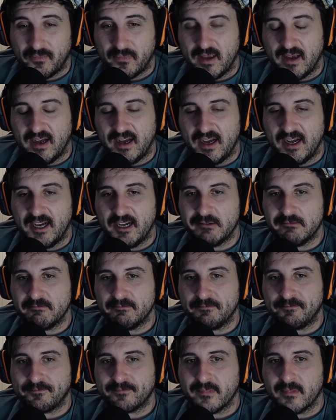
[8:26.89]

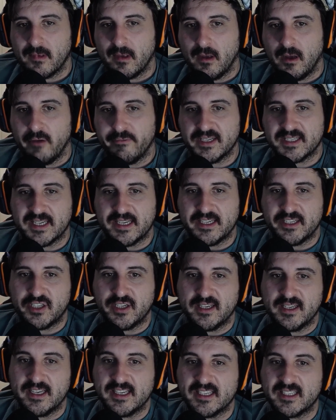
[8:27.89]
Obviously,
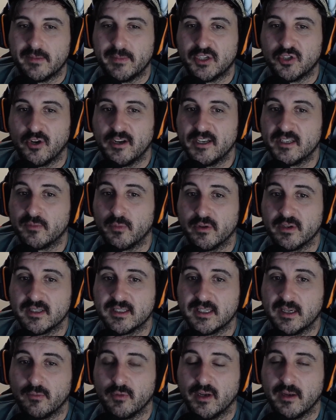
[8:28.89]
she needs to be transported
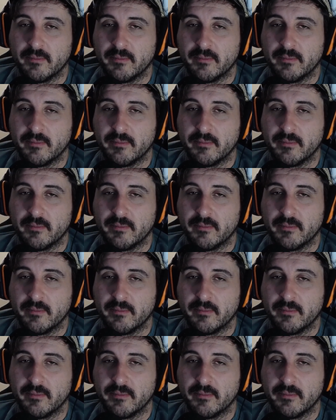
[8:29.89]
somewhere.